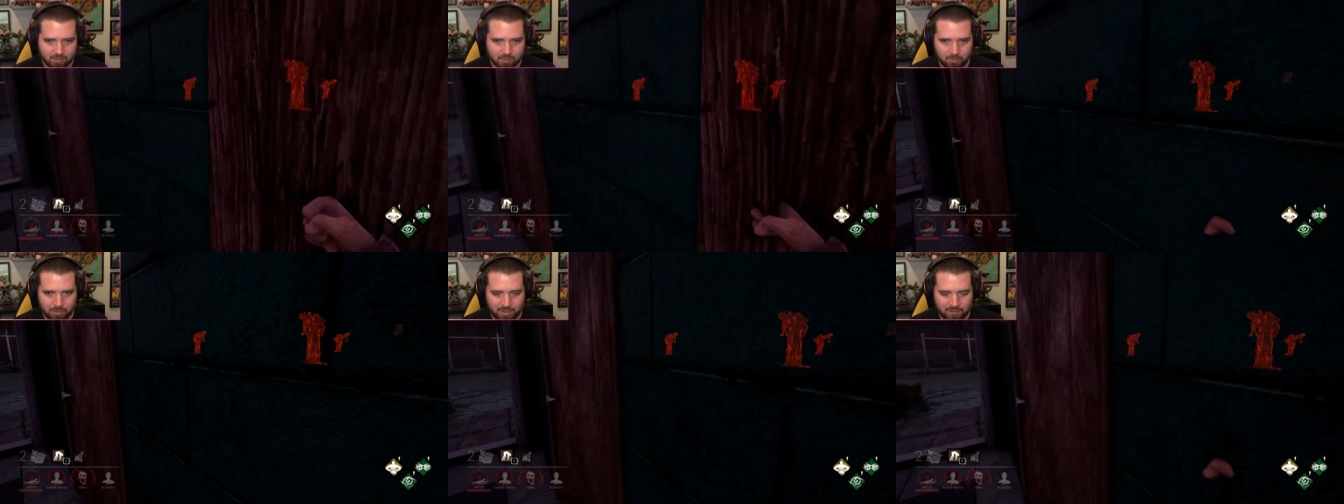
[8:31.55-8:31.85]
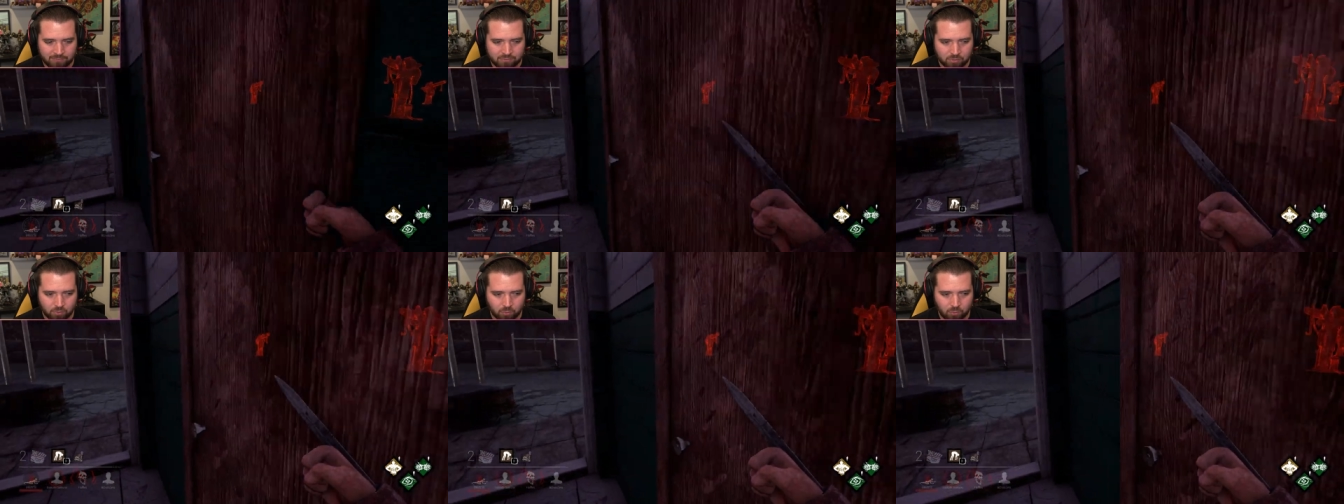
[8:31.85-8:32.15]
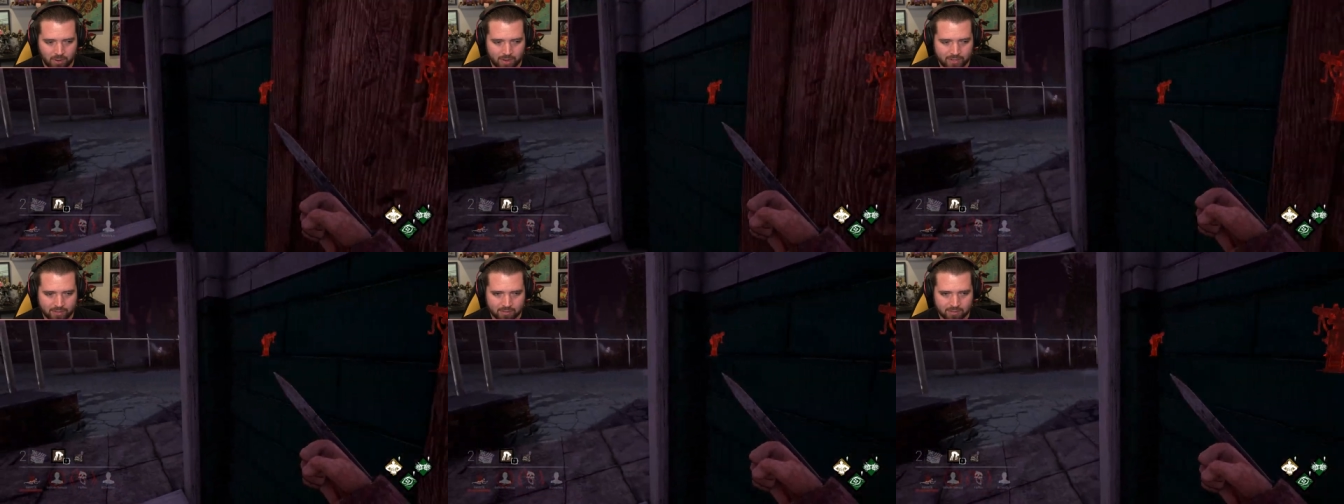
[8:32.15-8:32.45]
We have to
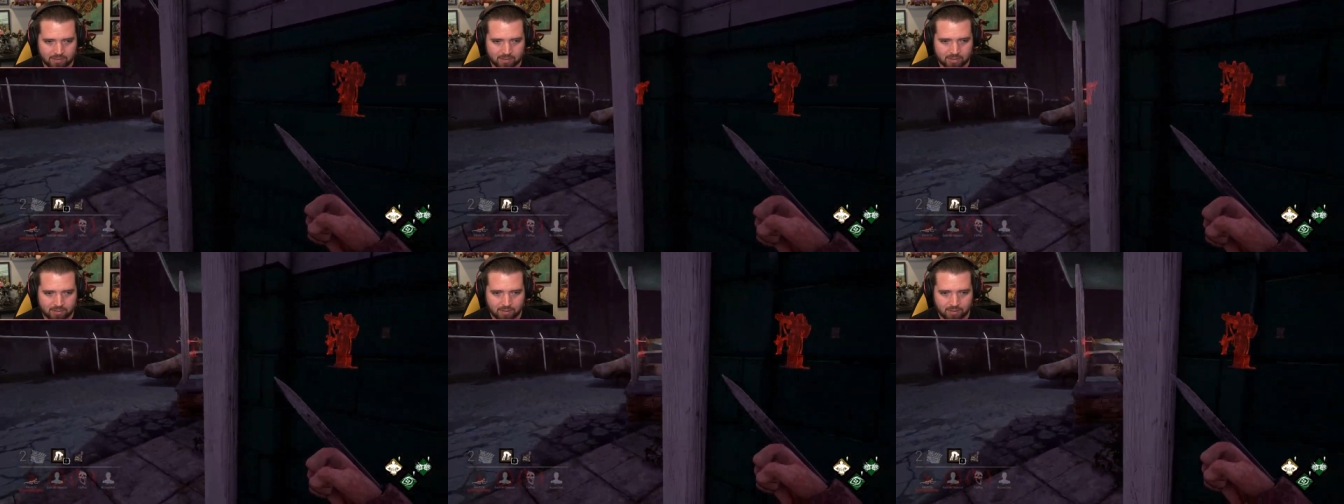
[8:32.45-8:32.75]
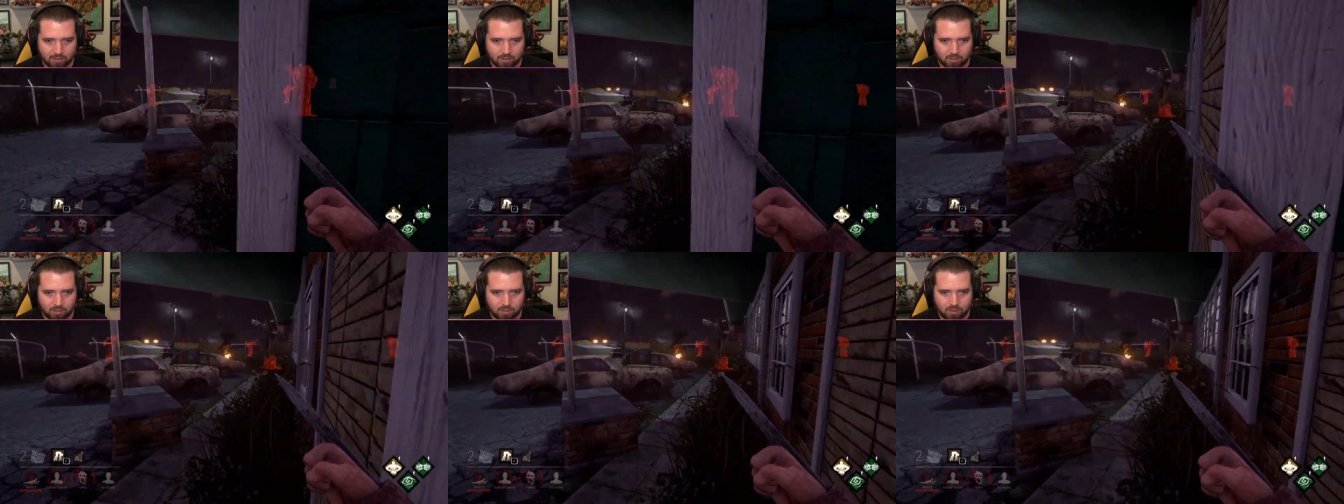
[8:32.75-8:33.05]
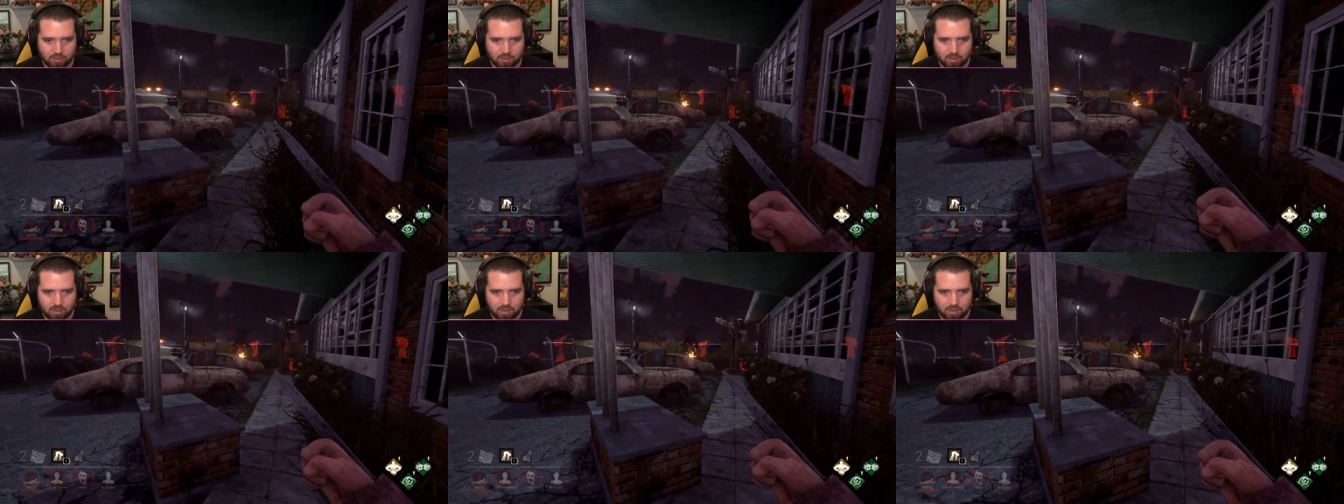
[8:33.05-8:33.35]
wait until
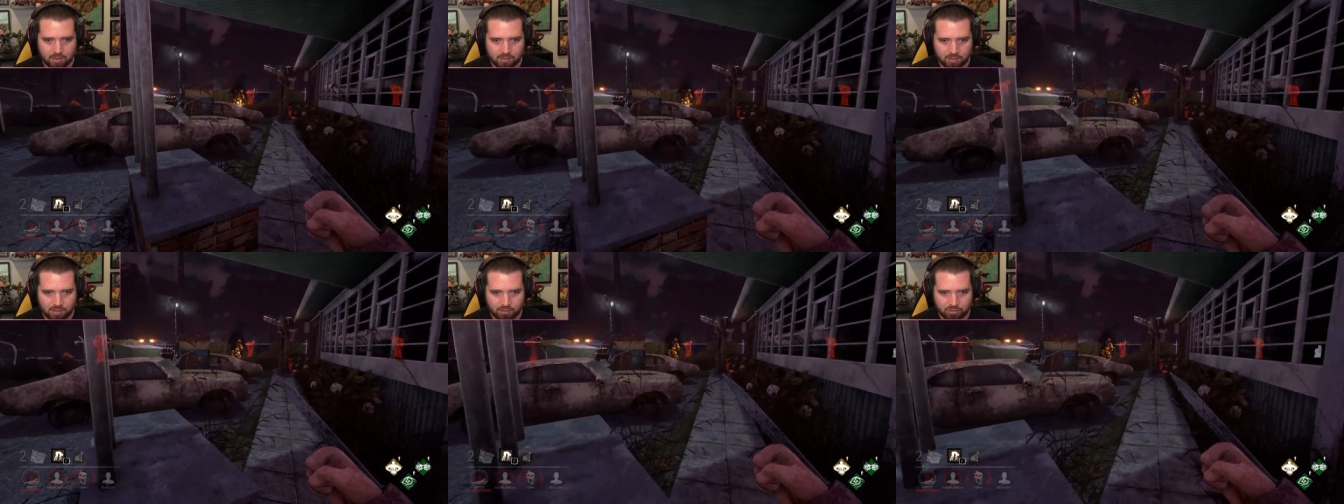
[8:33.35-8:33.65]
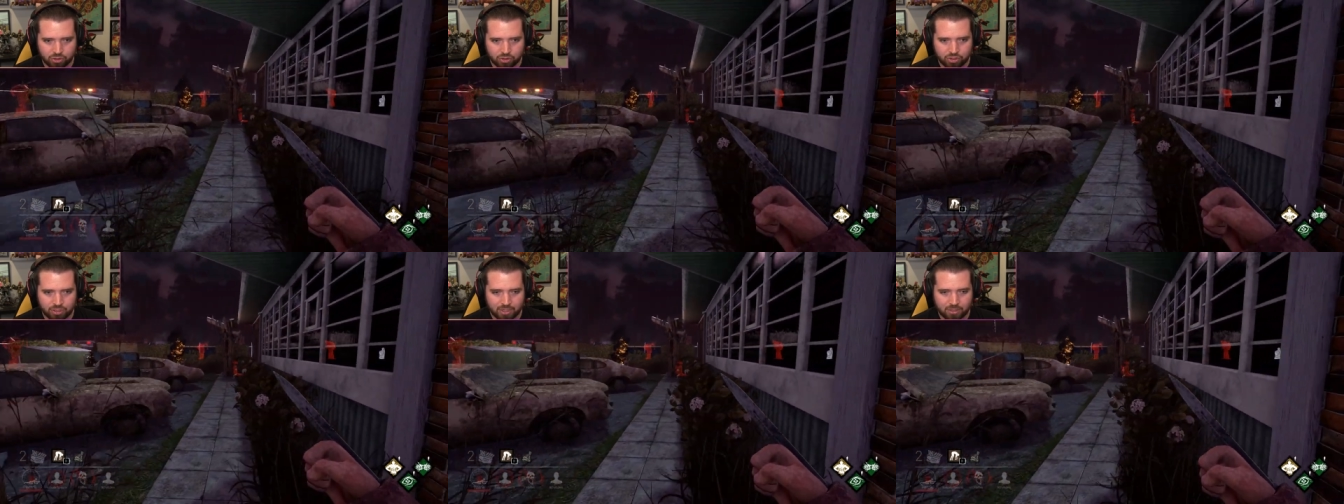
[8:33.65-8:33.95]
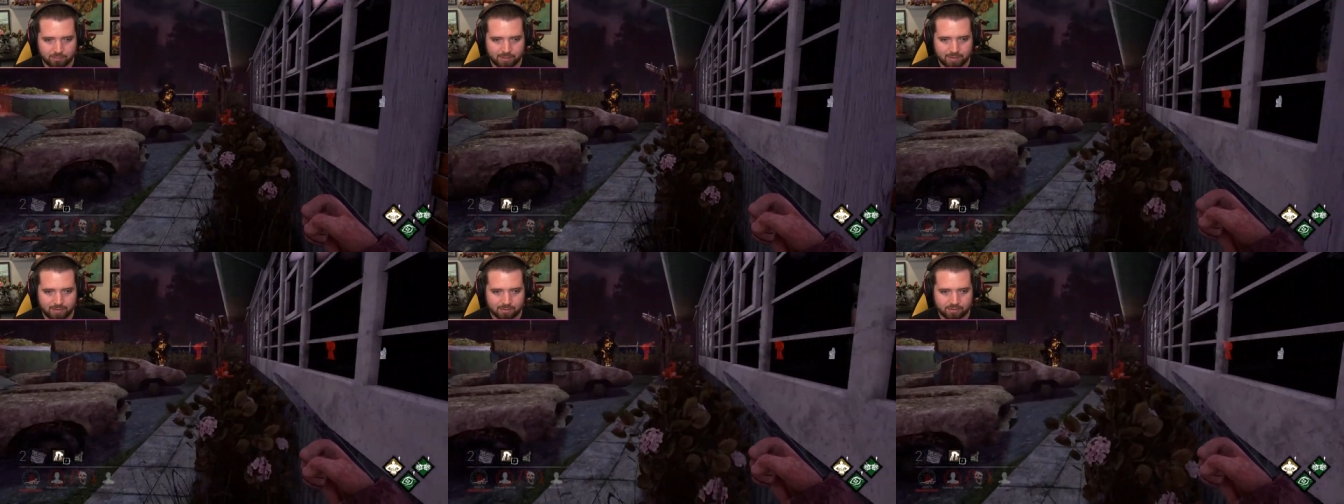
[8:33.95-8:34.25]
another
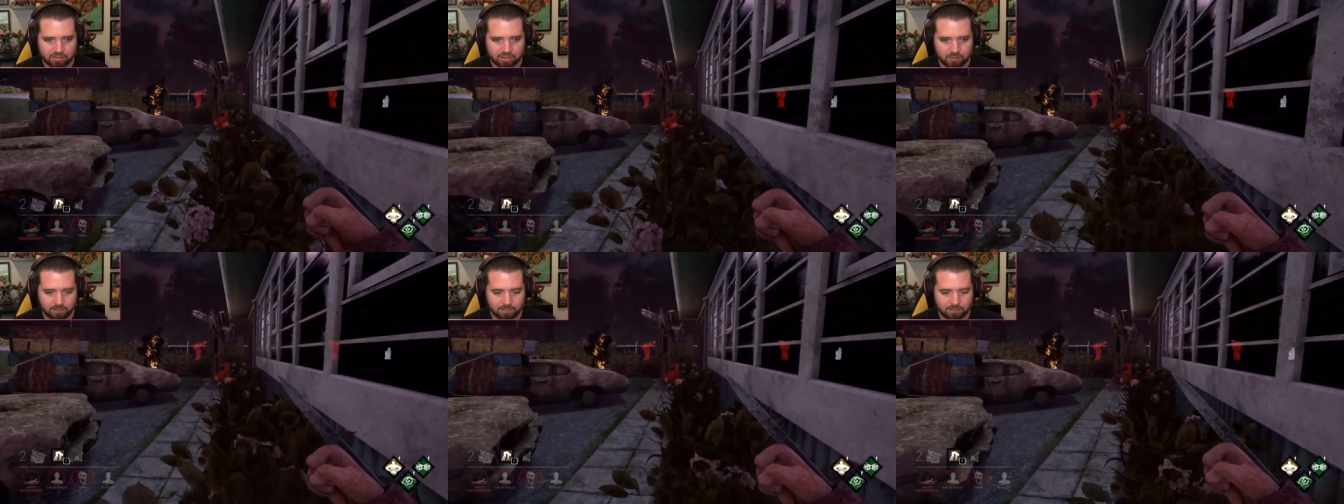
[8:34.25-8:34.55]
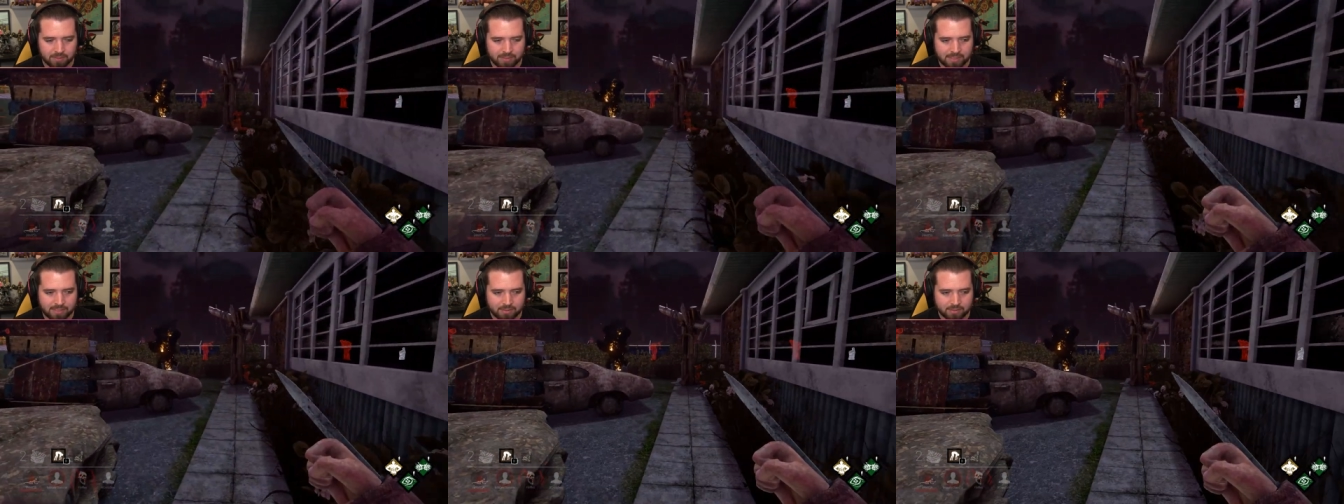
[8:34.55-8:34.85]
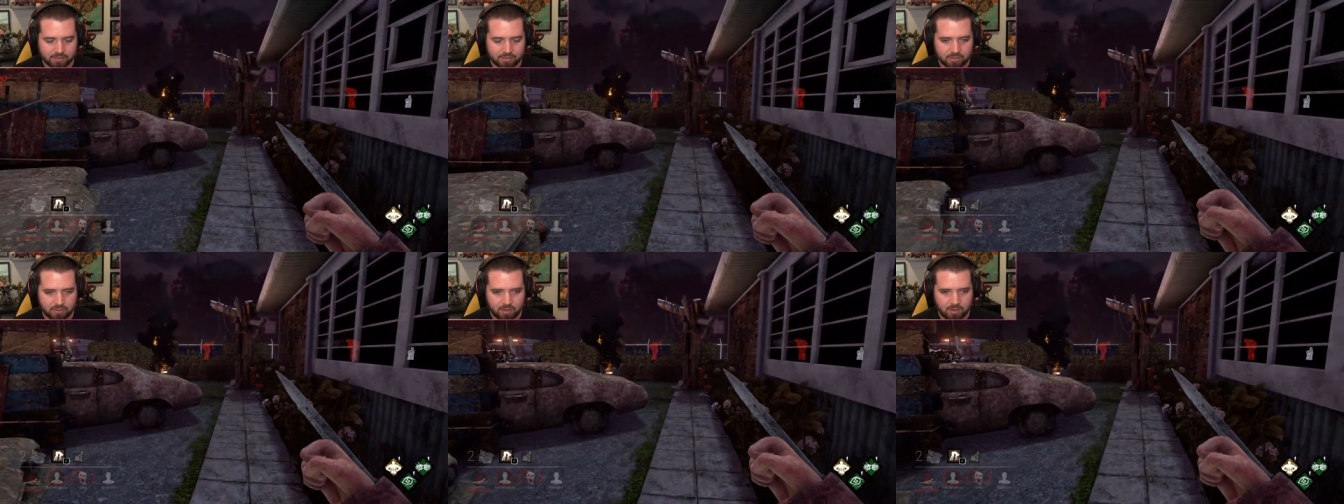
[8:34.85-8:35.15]
generator is
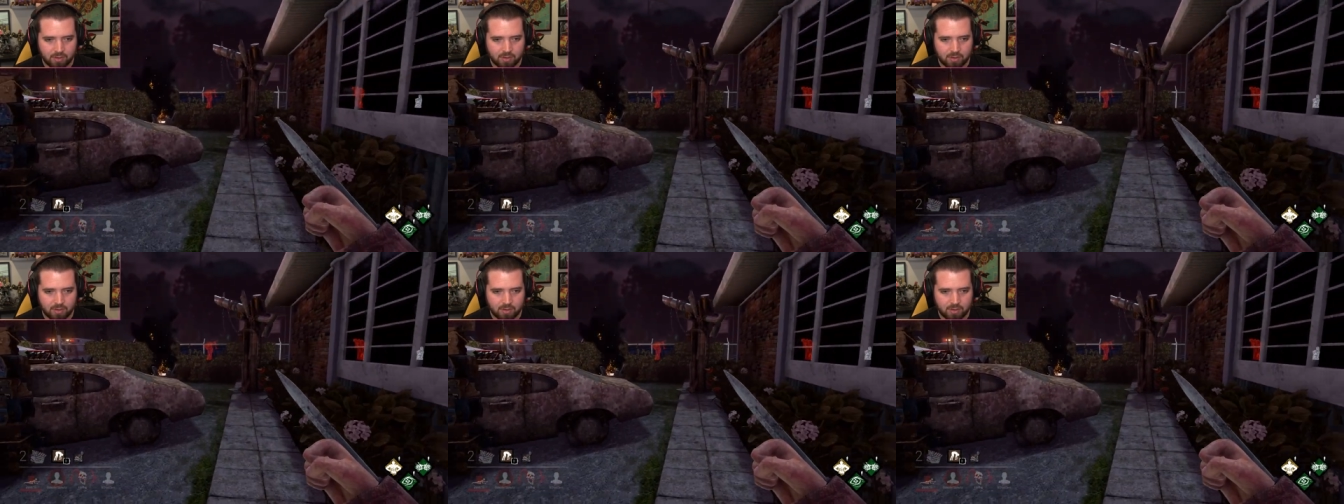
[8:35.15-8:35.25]
completed.